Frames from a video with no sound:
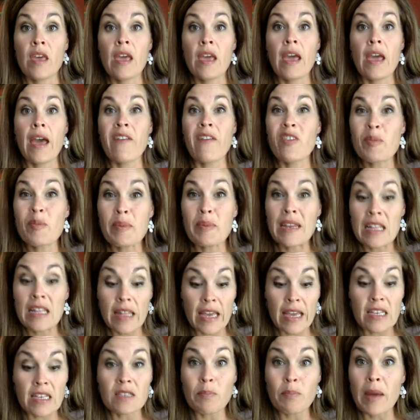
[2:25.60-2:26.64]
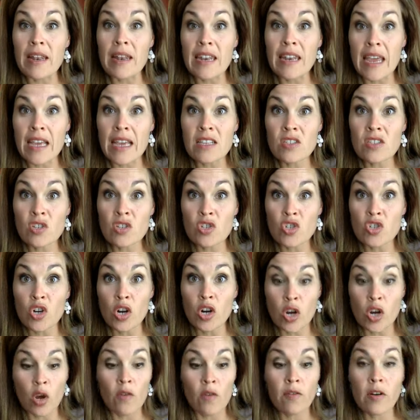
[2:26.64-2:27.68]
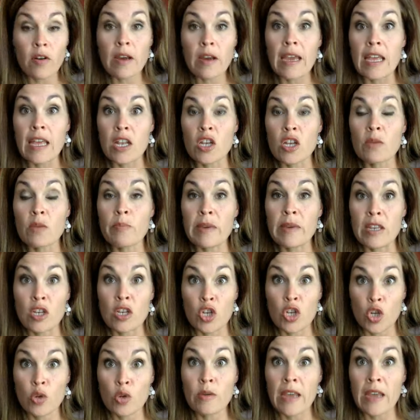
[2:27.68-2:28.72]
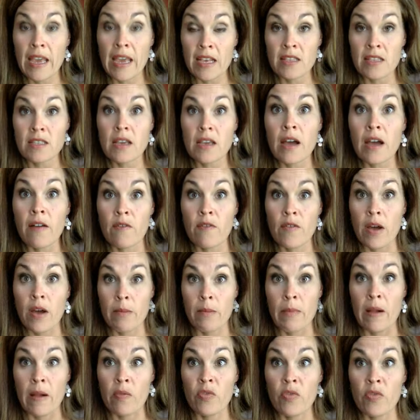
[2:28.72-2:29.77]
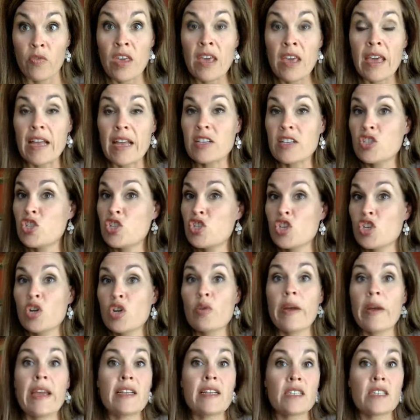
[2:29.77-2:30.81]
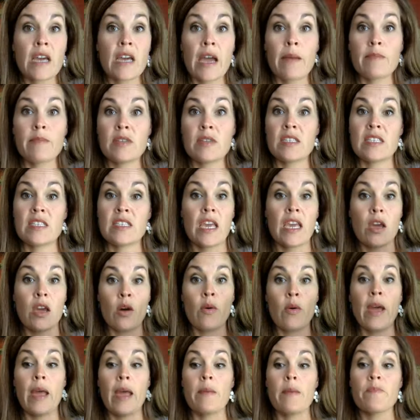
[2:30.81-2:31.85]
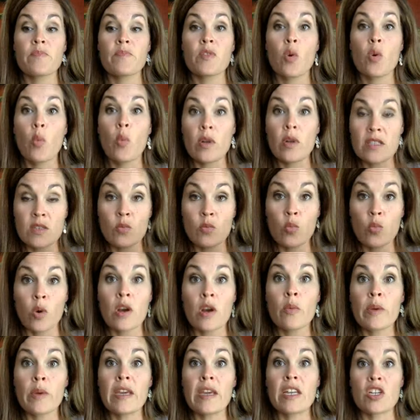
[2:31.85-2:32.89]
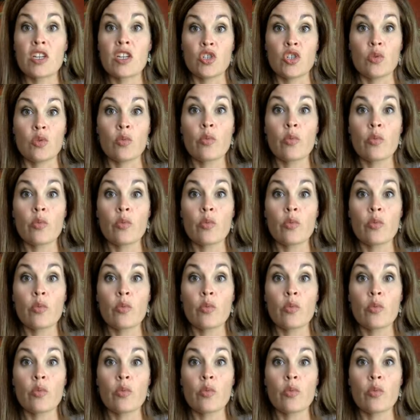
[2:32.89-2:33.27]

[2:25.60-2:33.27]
Everybody likes Mondays to start over and be new days of a month. It's just a great time to say, okay, what's what are we going to do?